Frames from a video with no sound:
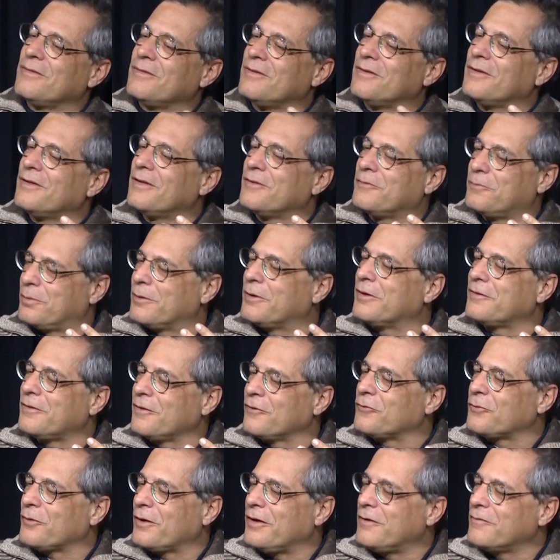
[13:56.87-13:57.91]
let's put it
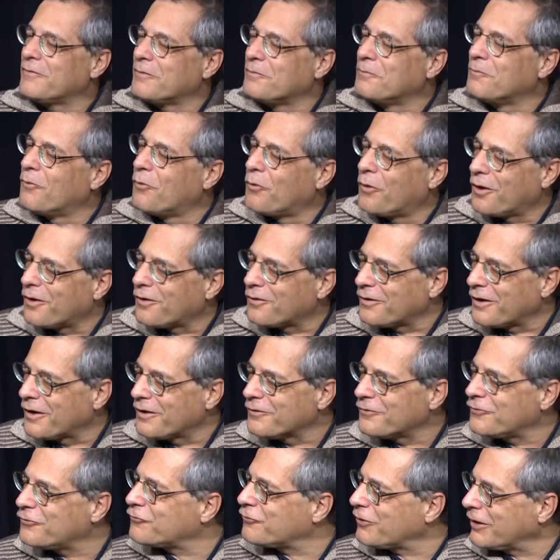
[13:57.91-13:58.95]
this way, even more
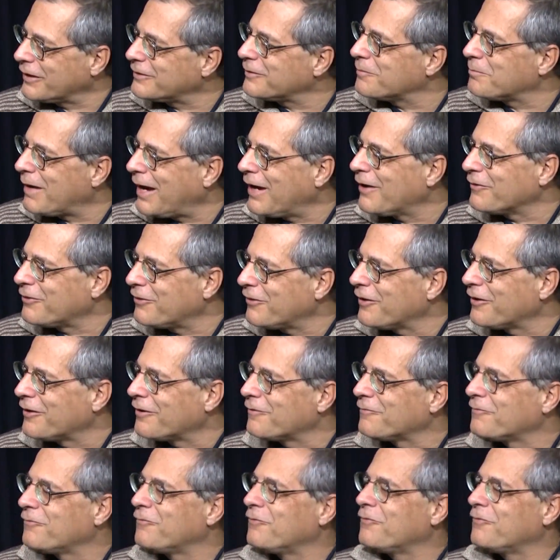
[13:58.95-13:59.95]
strict about their